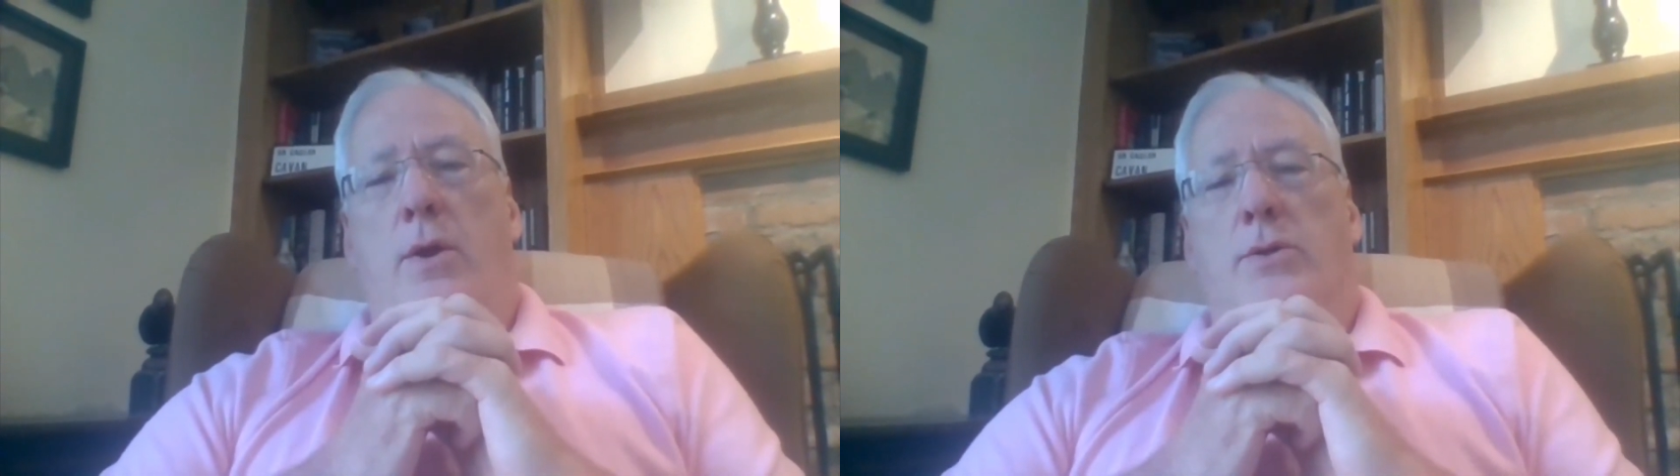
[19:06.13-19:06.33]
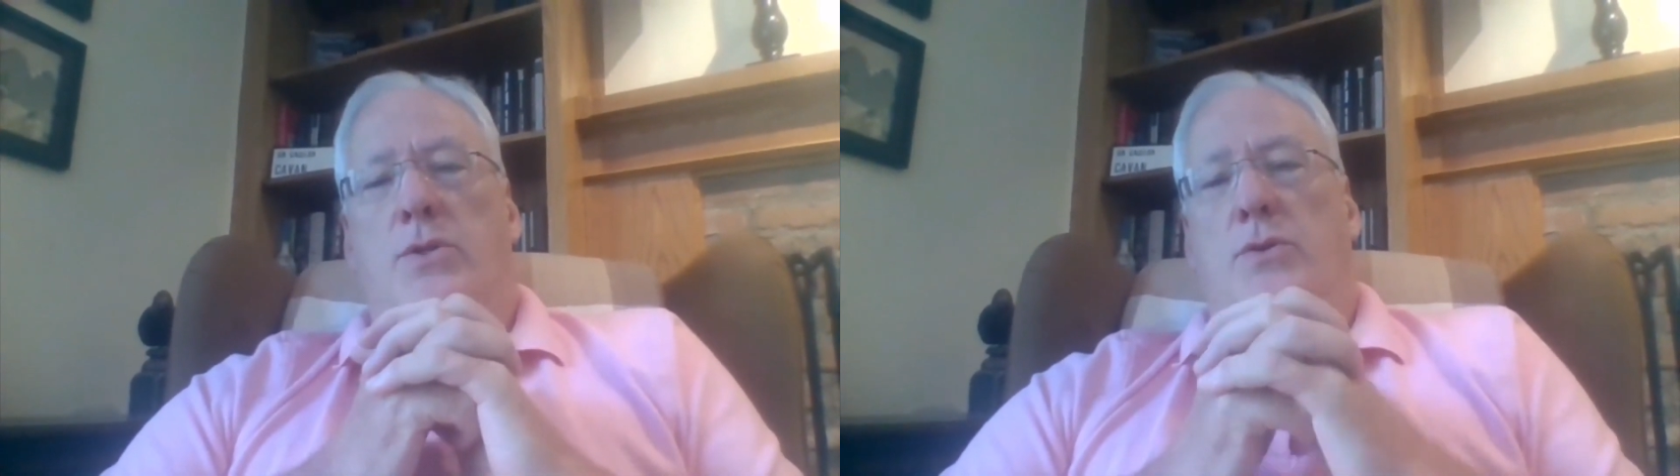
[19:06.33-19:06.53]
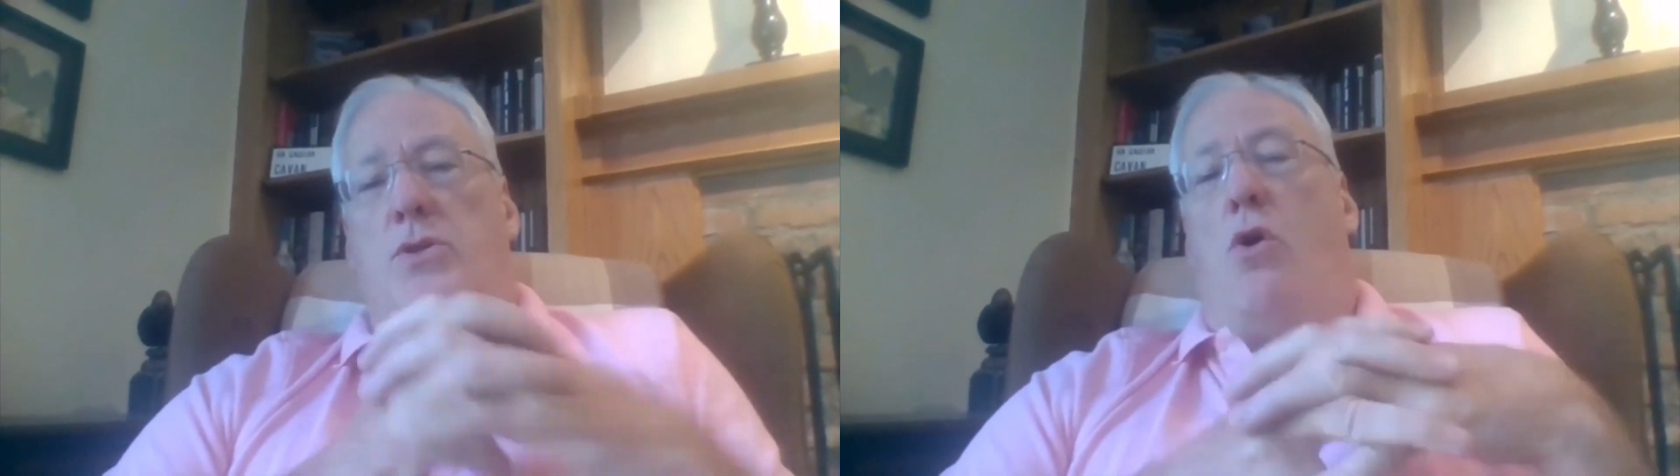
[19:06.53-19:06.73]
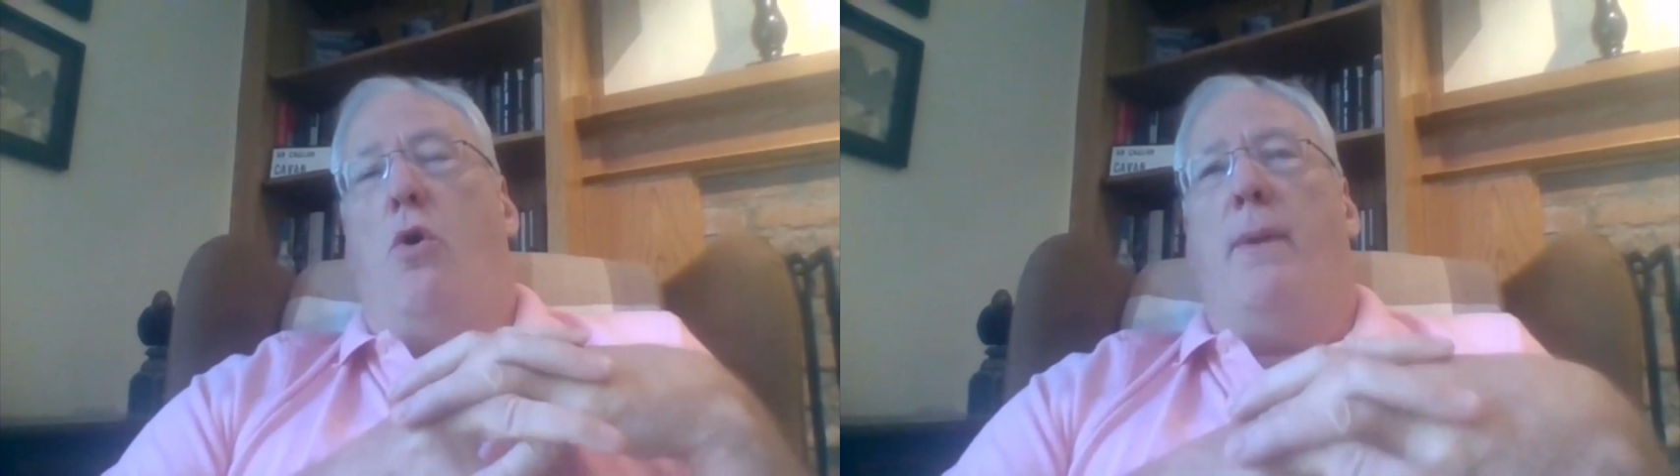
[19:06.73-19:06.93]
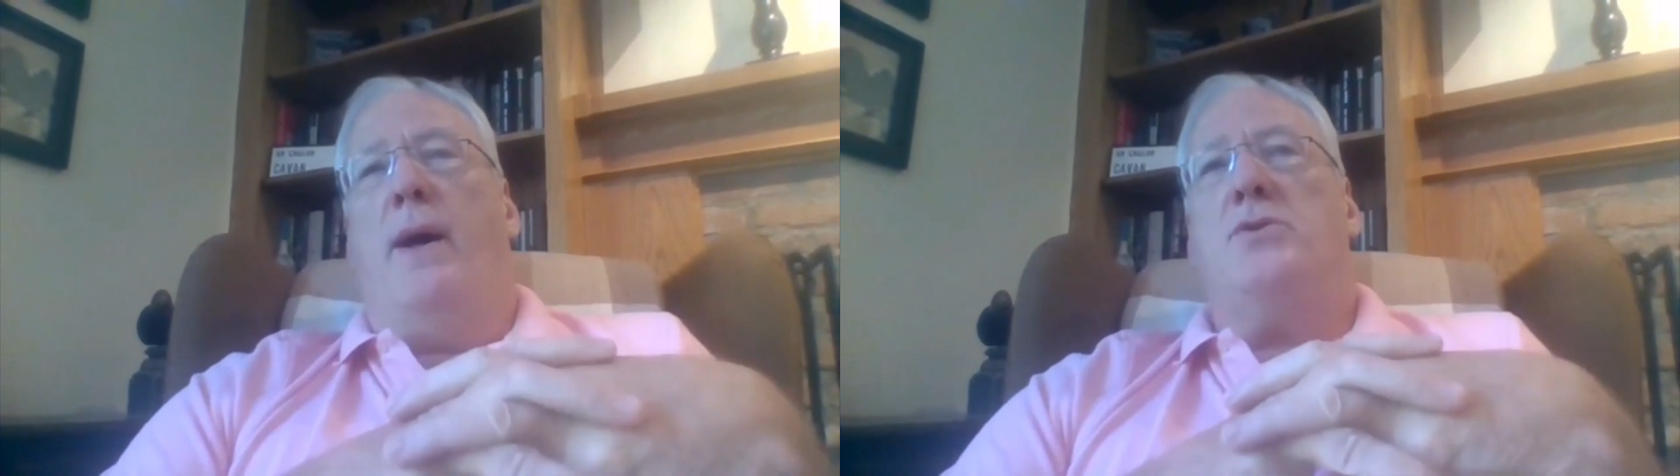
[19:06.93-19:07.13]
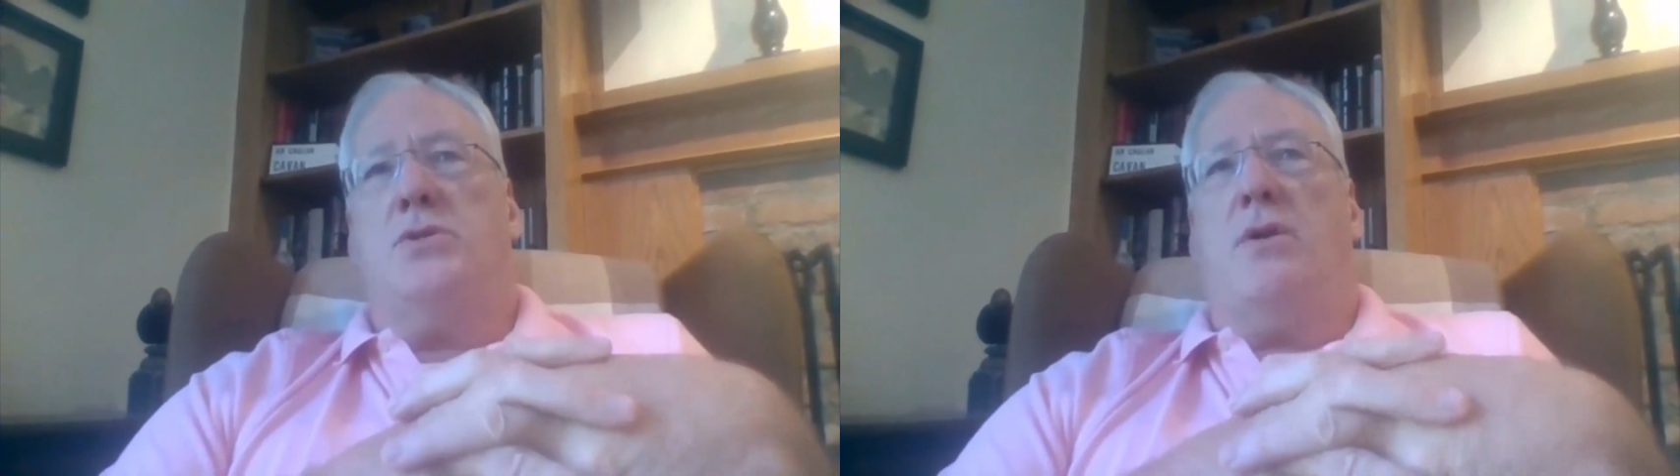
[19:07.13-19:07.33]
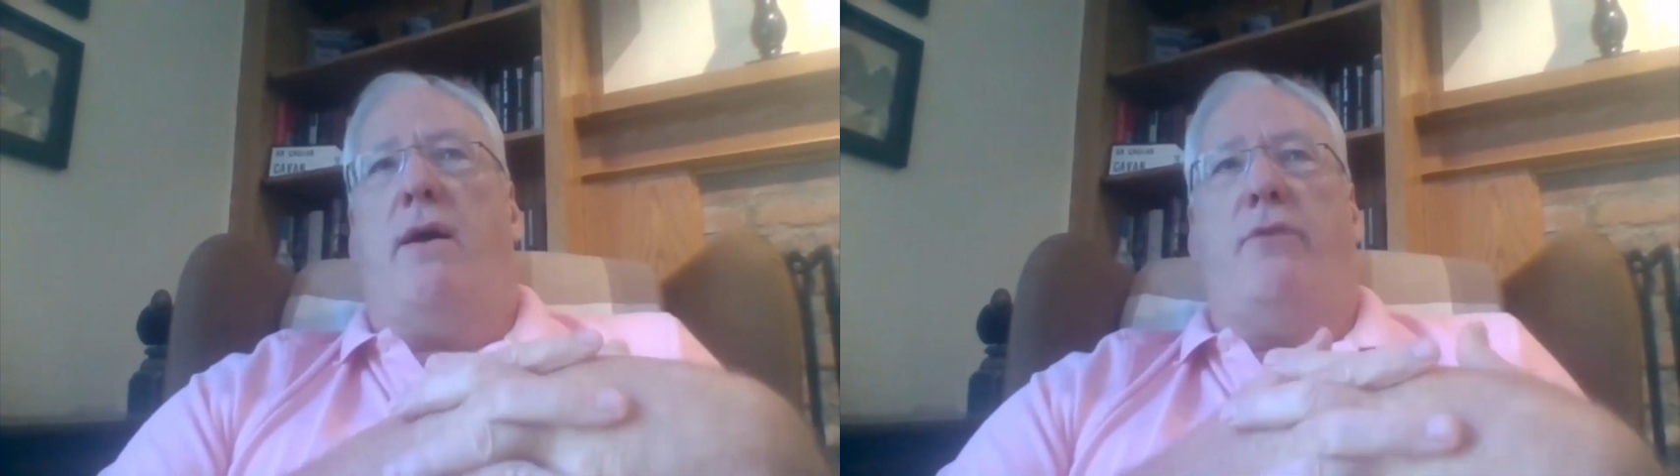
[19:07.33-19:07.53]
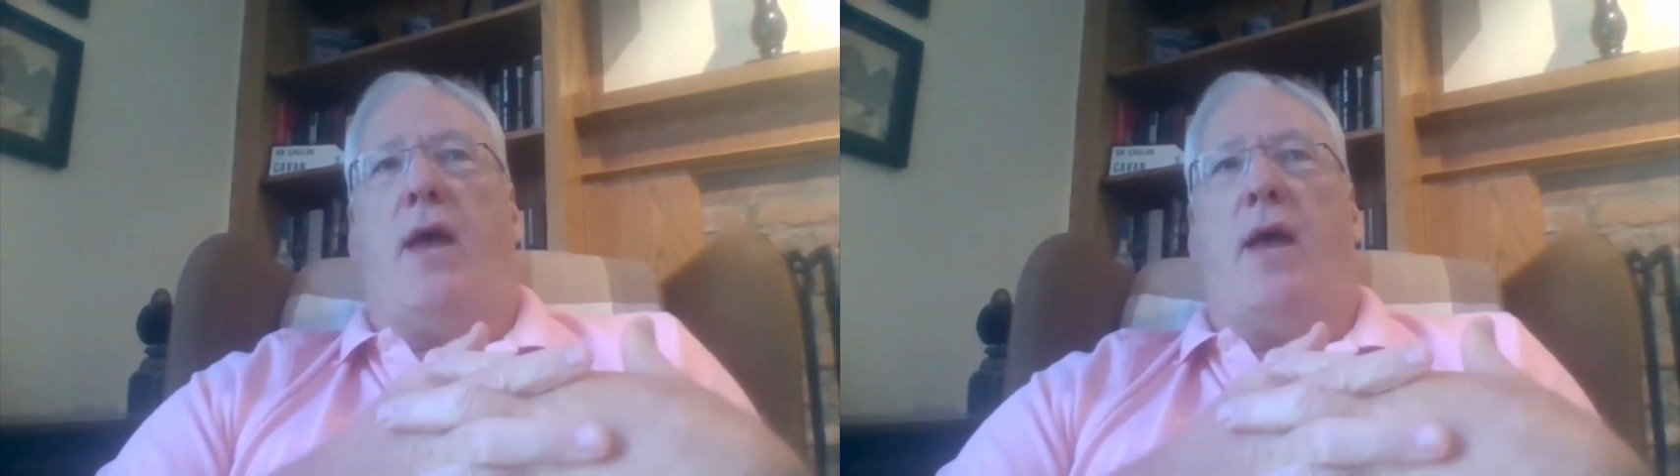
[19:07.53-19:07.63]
So there's a whole bunch of stuff